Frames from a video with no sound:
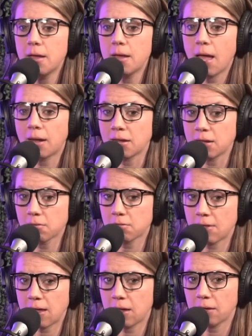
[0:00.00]
And he is
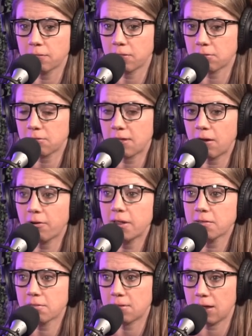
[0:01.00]
saying the
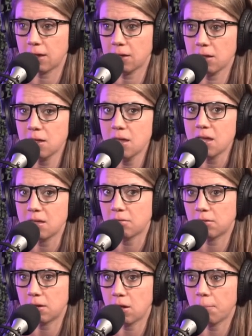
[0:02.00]
scariest thing is
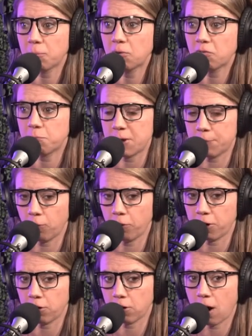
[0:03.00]
the number of people
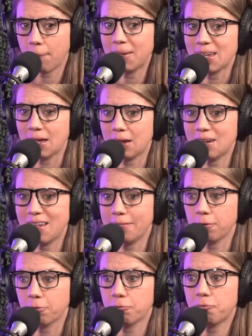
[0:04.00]
that are coming in in
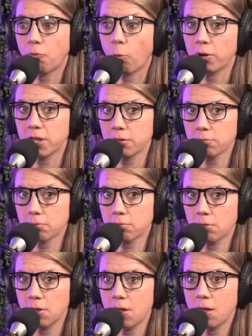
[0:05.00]
their
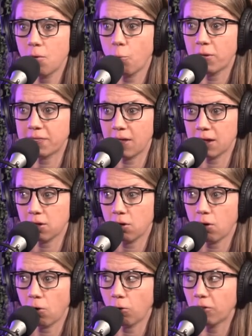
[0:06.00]
forties with like
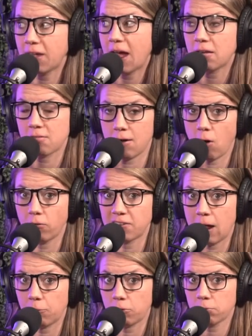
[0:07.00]
early onset
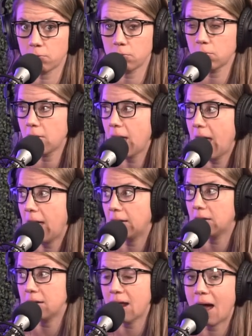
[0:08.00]
Alzheimer's.
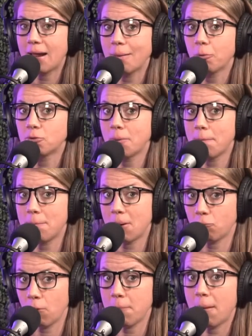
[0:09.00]
And not able to m-
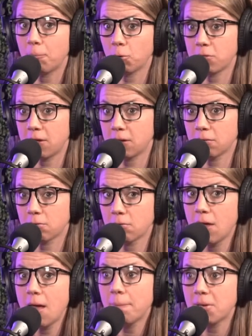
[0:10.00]
remember things
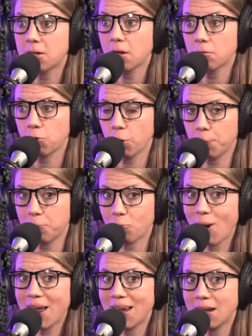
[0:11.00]
because your
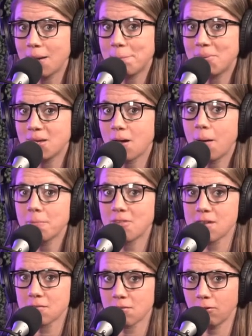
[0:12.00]
brain becomes
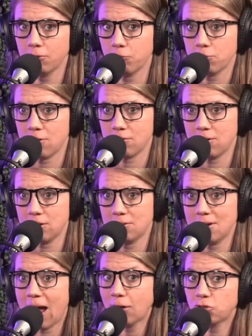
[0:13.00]
insulin
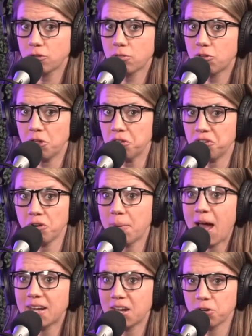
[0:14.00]
resistant, not just your
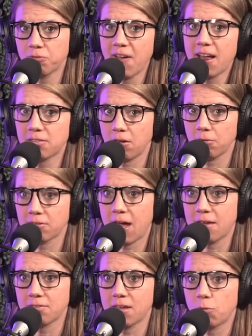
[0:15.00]
body and your fat cells,
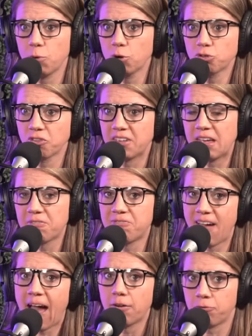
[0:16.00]
guys. Like we don't just get
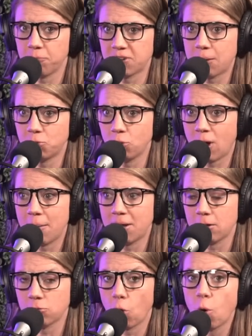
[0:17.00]
fat from type two
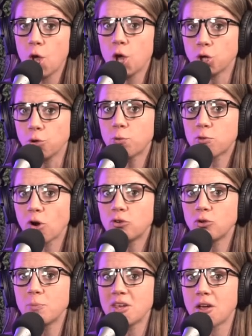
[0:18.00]
diabetes. No, you start
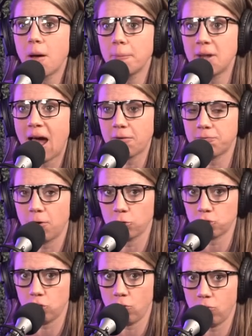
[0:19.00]
to become not
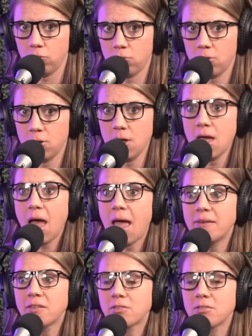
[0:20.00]
functional.
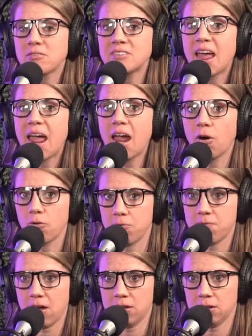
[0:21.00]
And this is
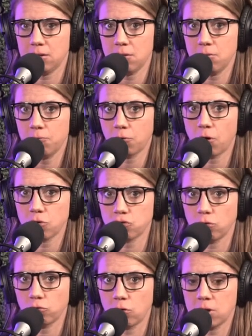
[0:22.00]
terrifying for our
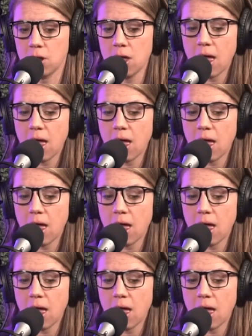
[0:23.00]
children.